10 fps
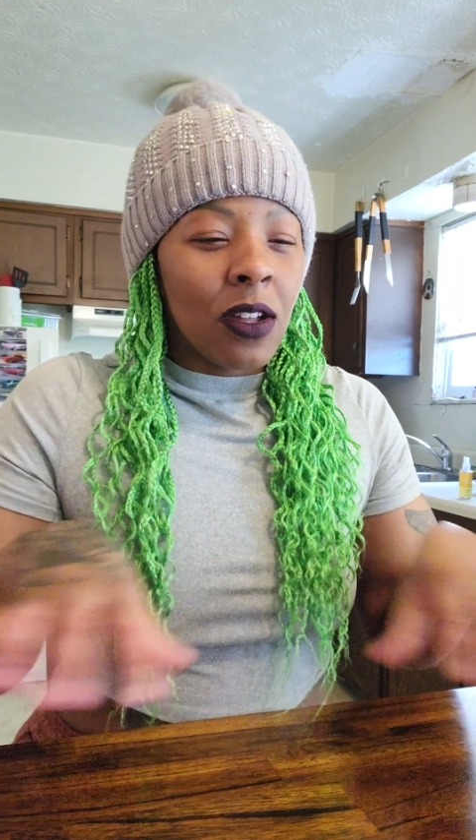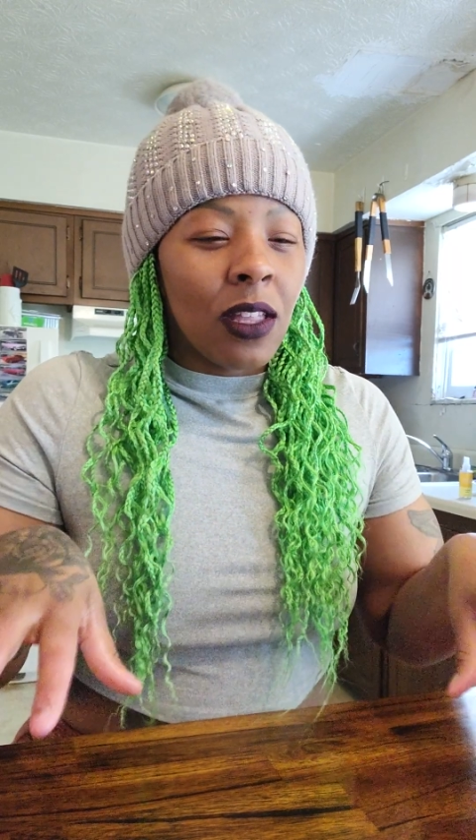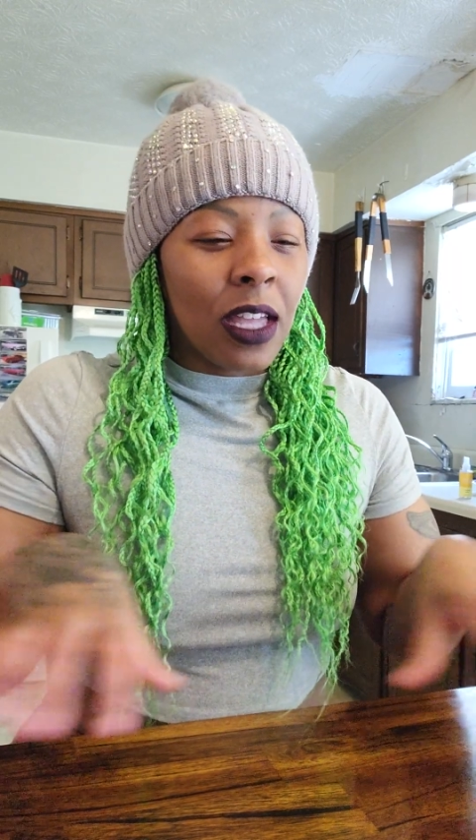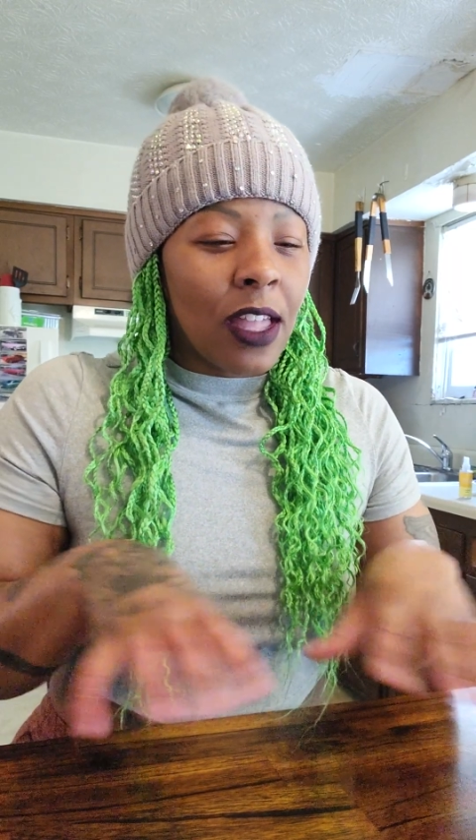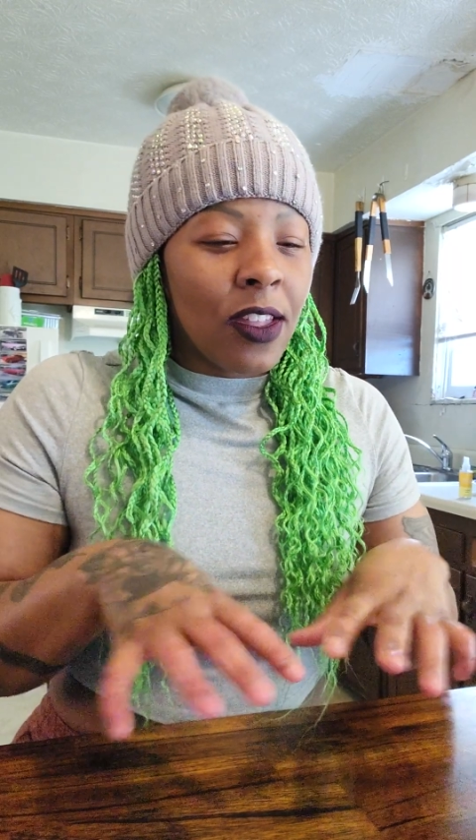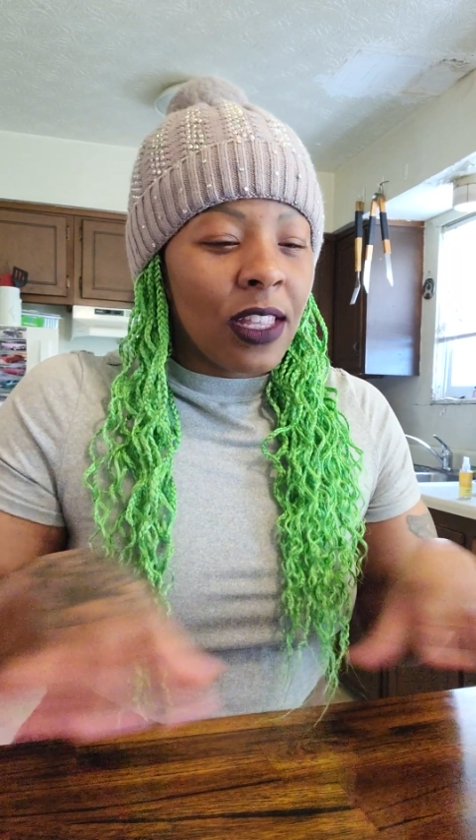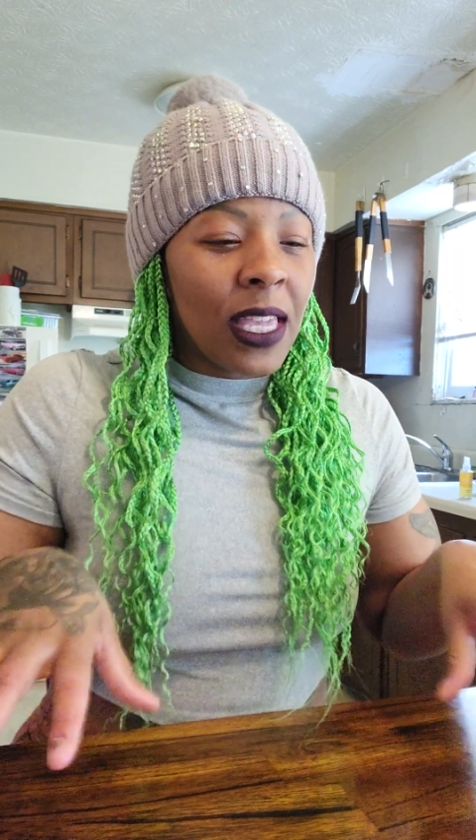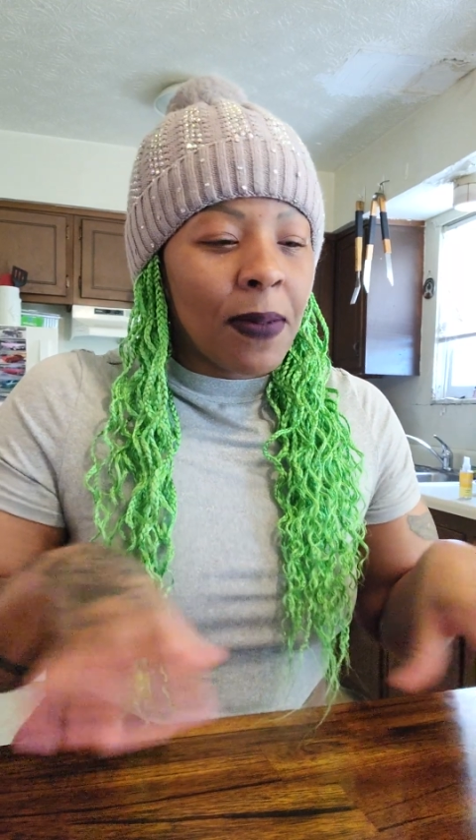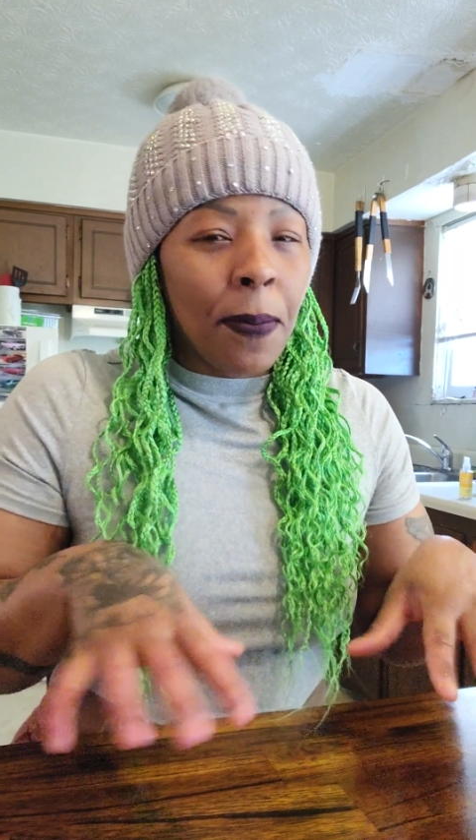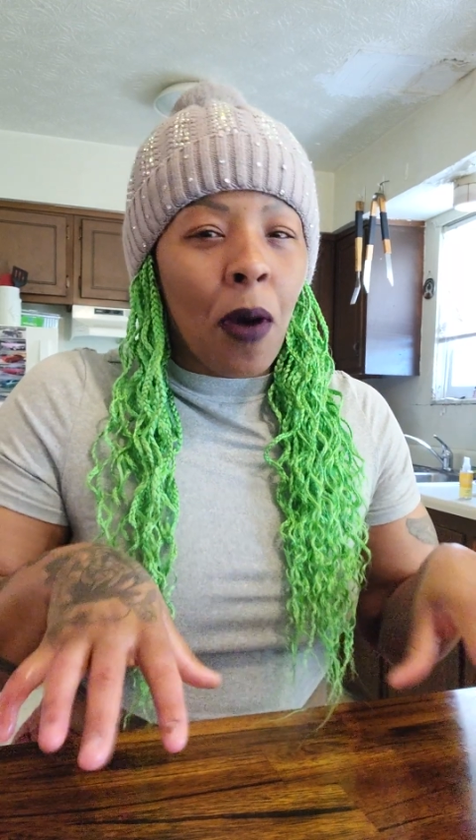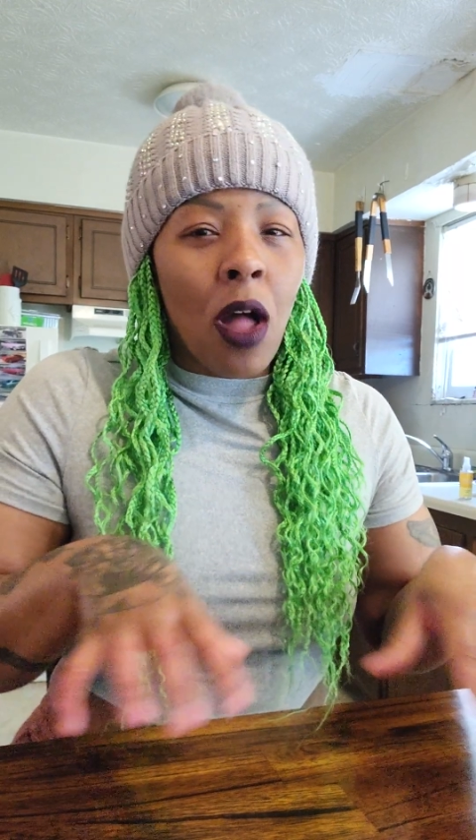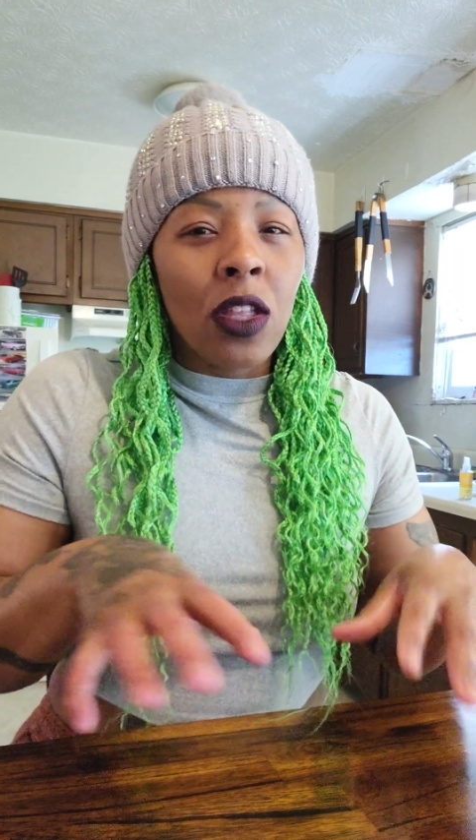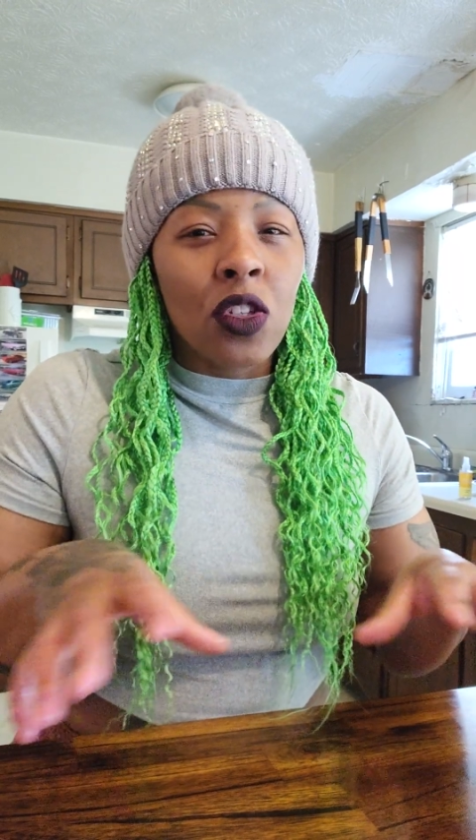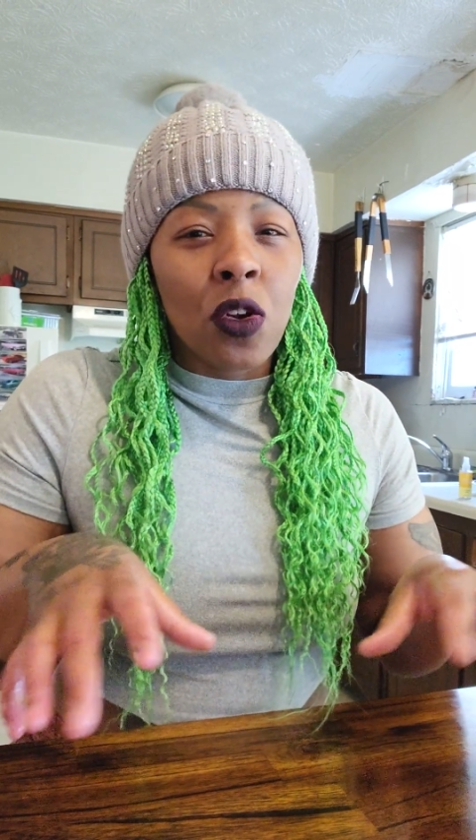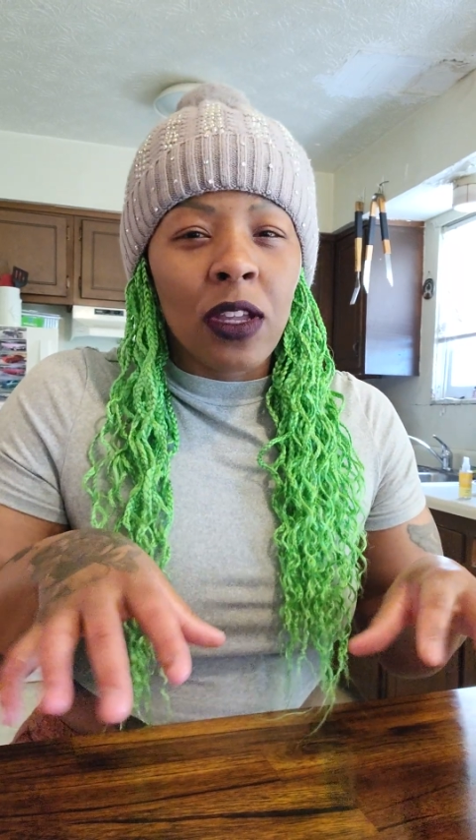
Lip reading: Like how you have to keep it polished or